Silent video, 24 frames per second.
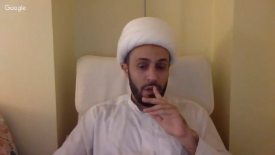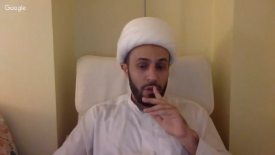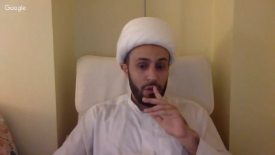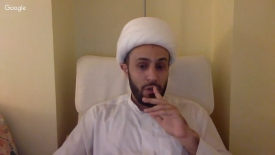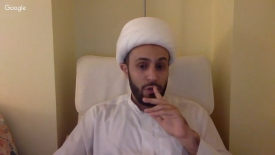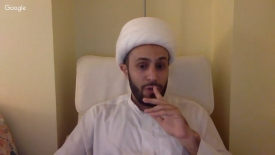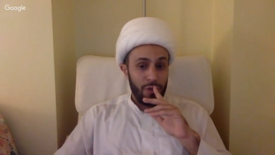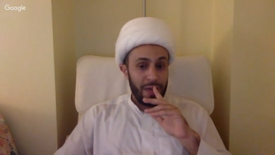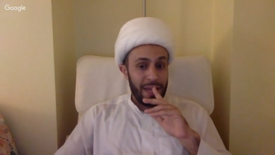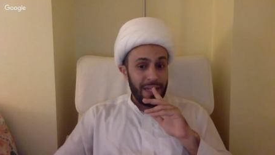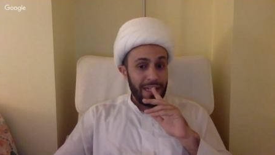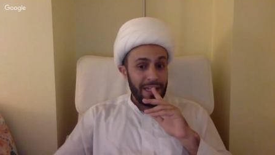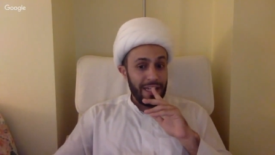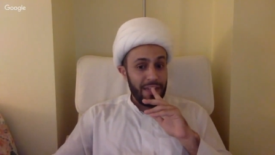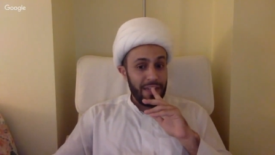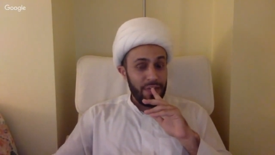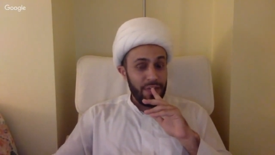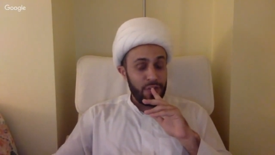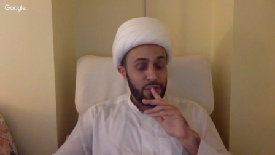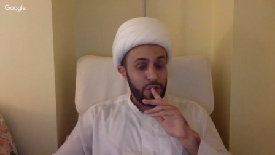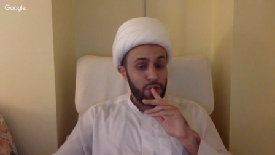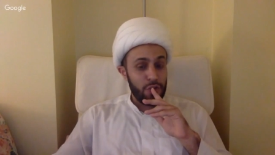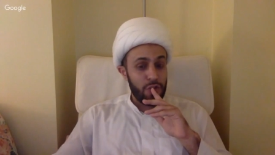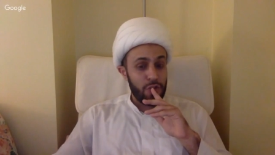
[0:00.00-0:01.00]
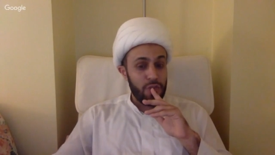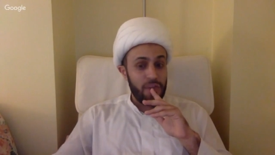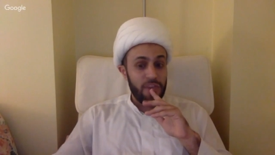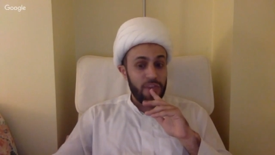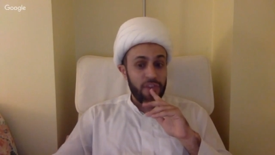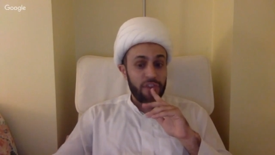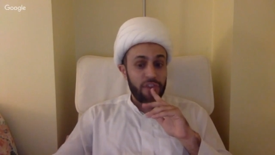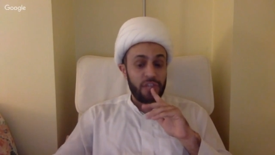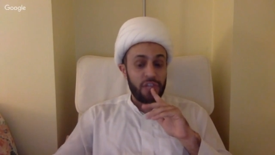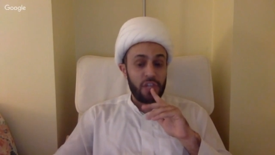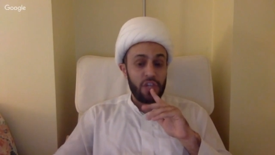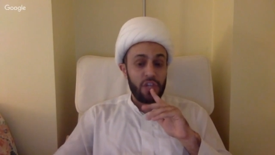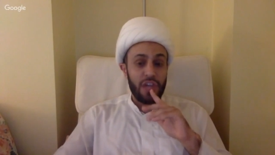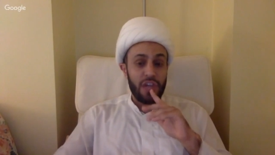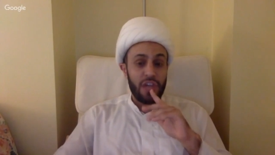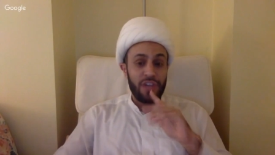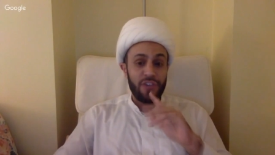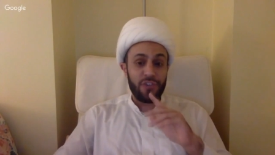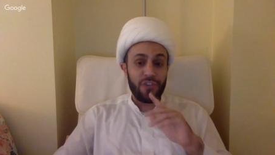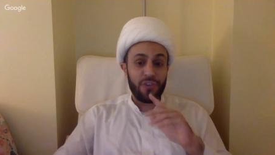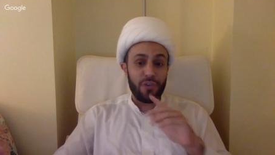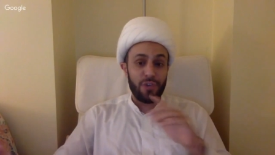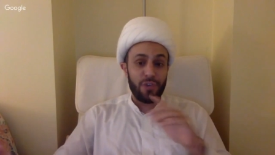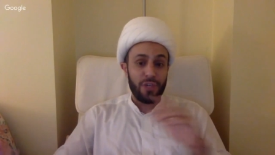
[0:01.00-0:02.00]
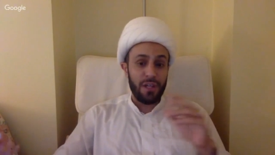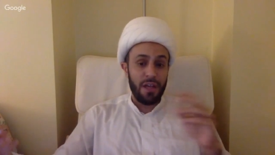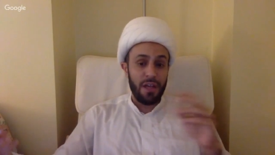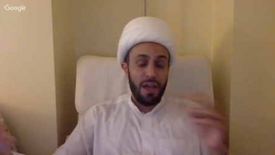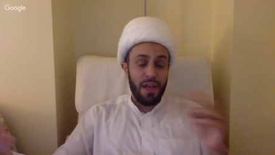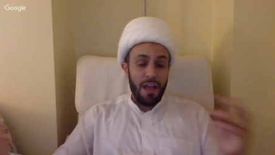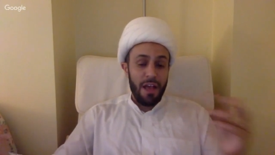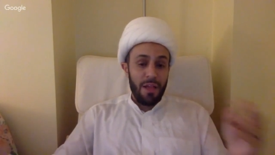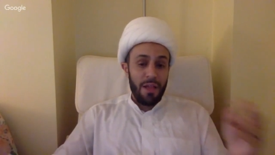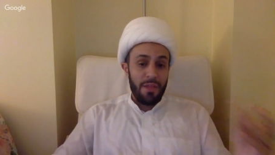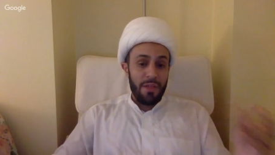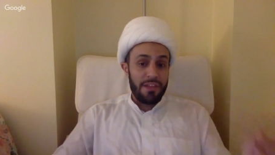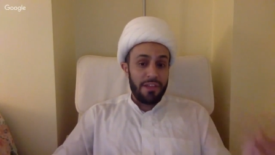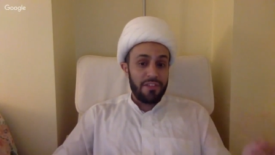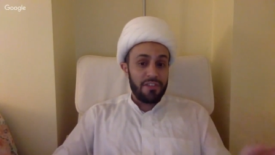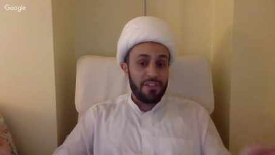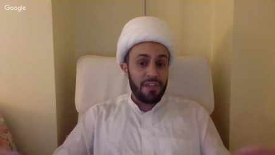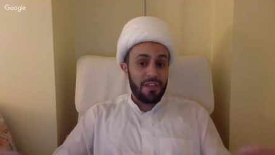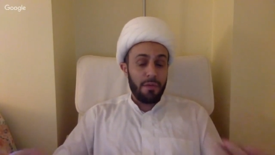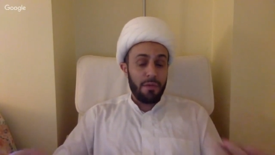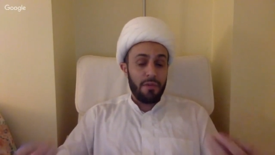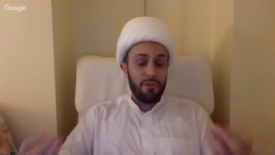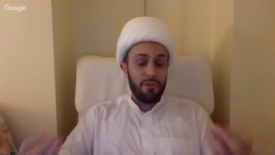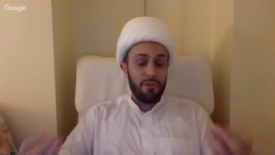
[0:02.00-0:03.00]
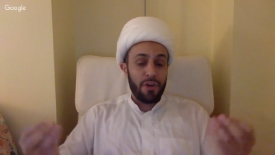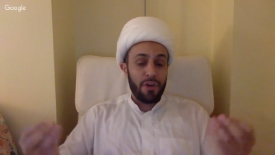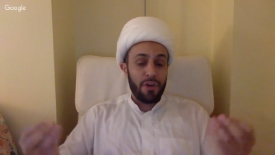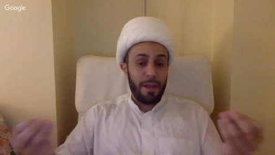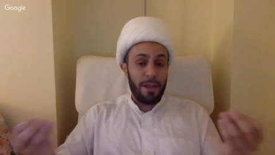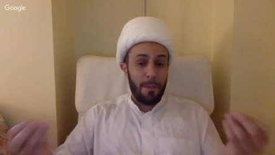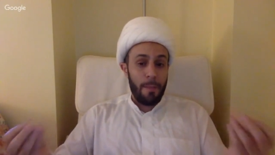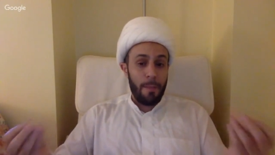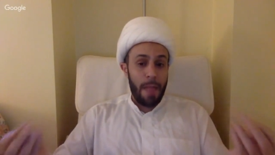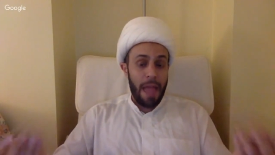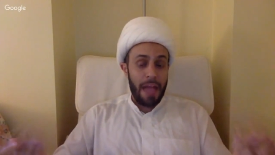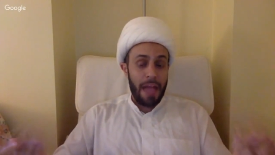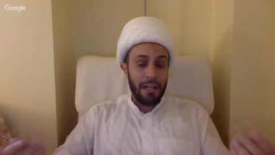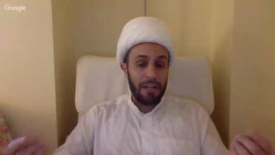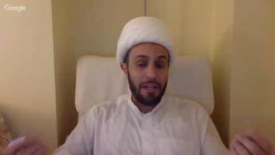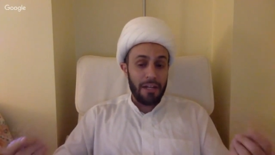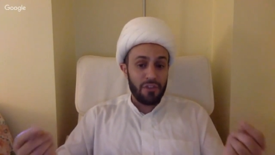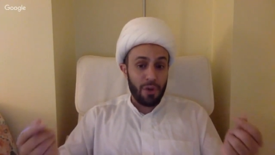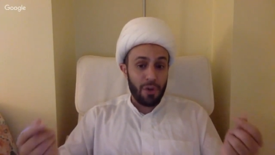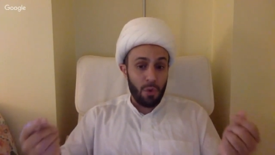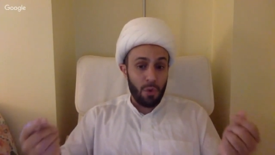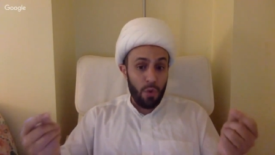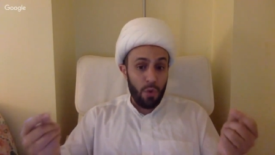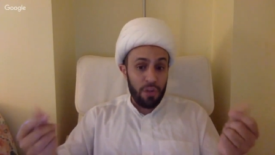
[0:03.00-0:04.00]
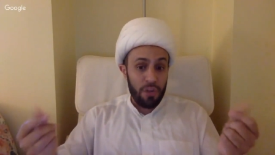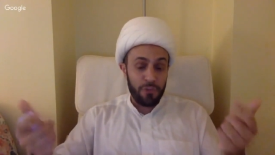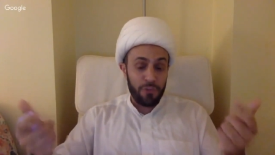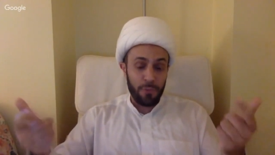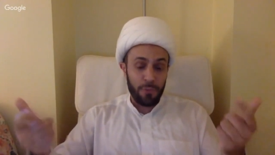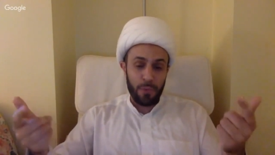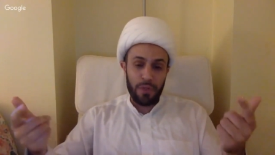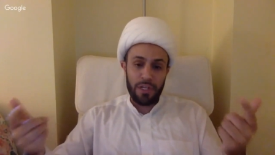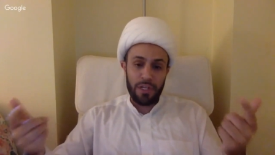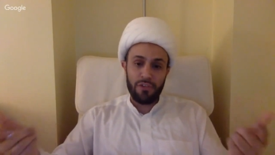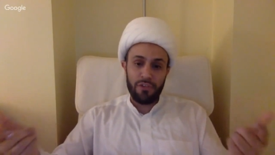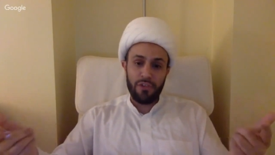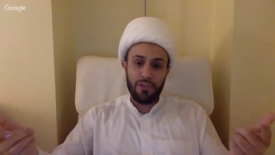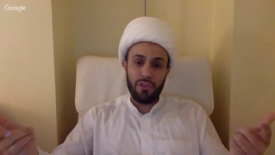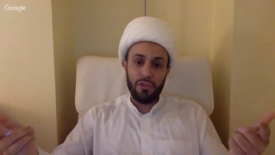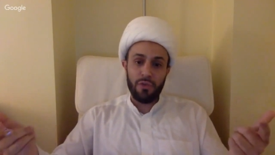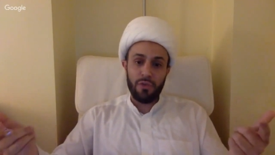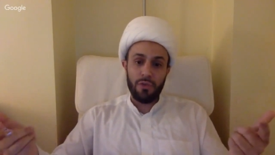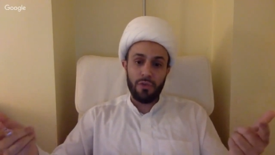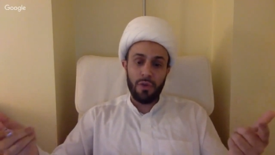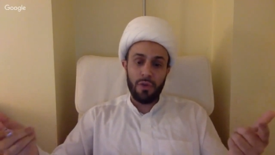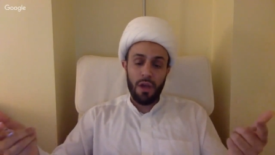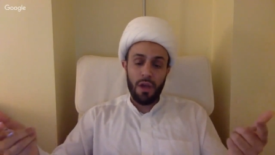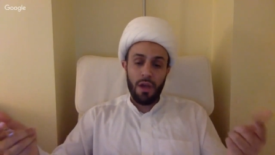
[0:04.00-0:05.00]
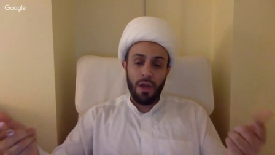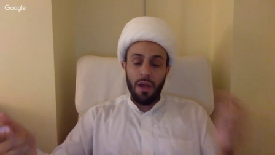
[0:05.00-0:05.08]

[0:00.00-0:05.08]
Do not listen to this suggestion that some of your companions are whispering to you.